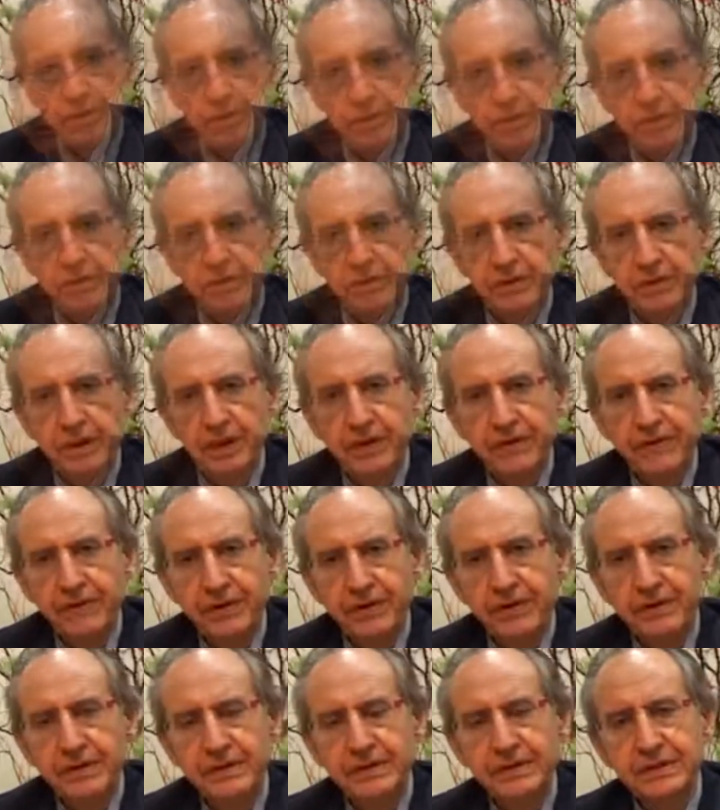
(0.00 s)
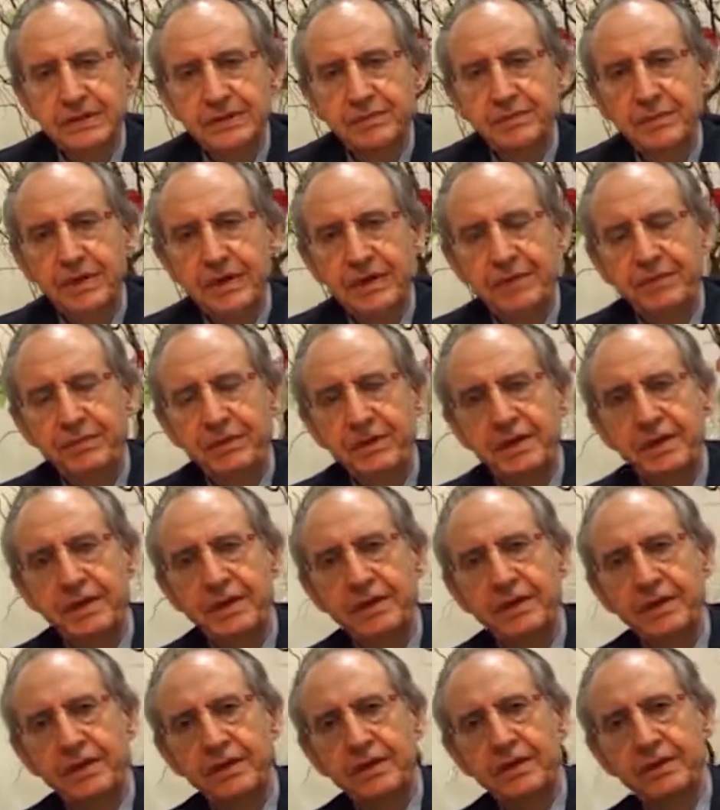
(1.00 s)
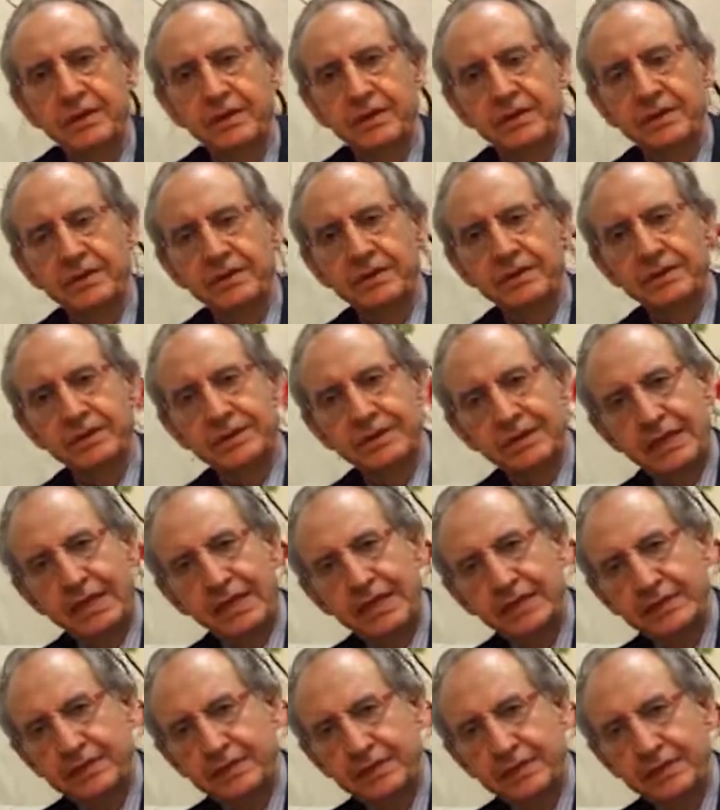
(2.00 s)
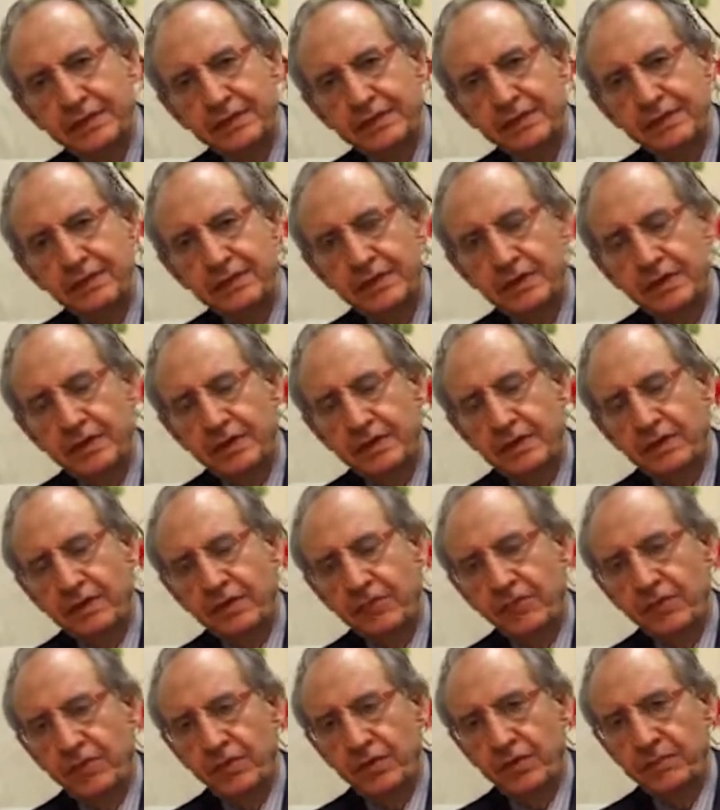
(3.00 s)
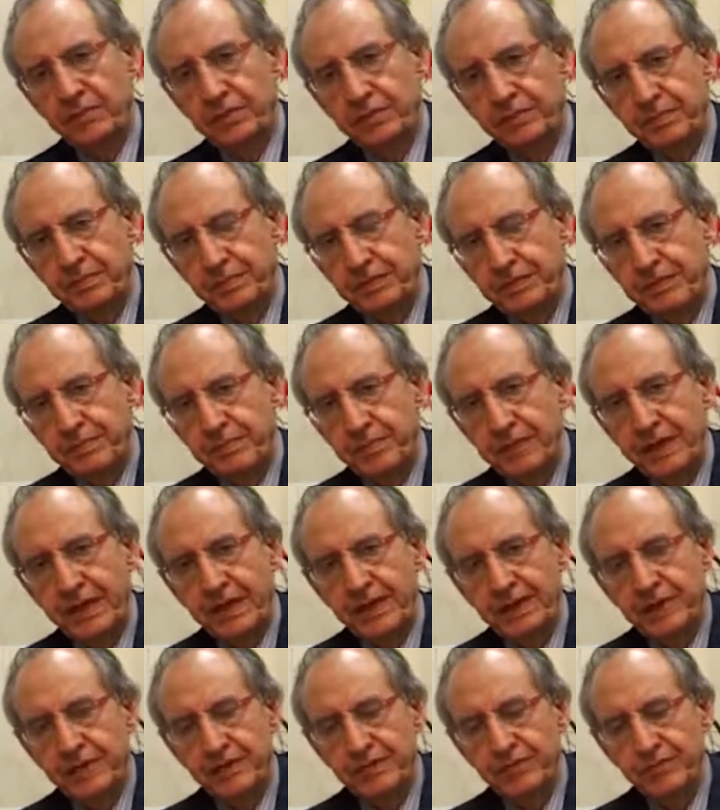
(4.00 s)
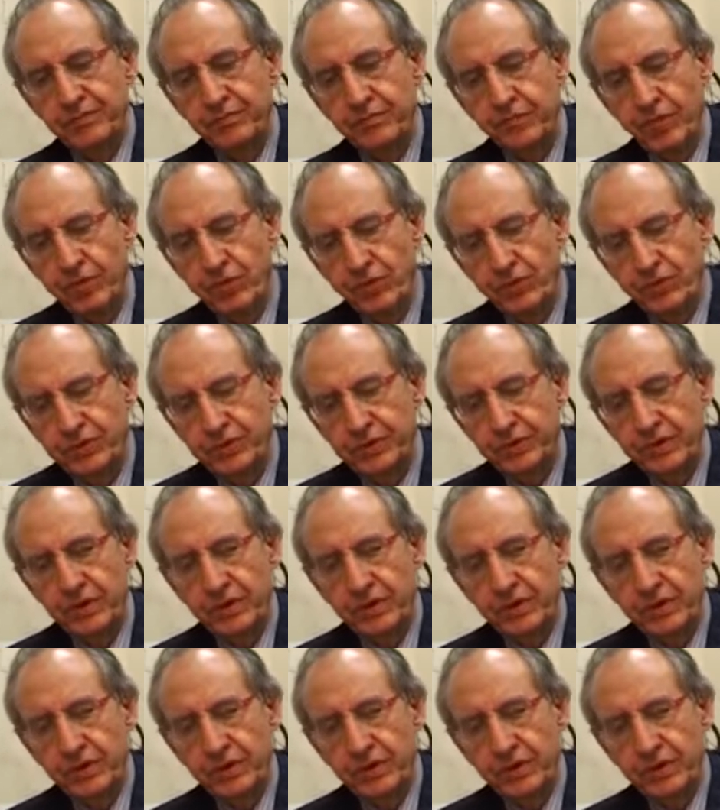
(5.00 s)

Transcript: An evidence may be decisive from the perspective both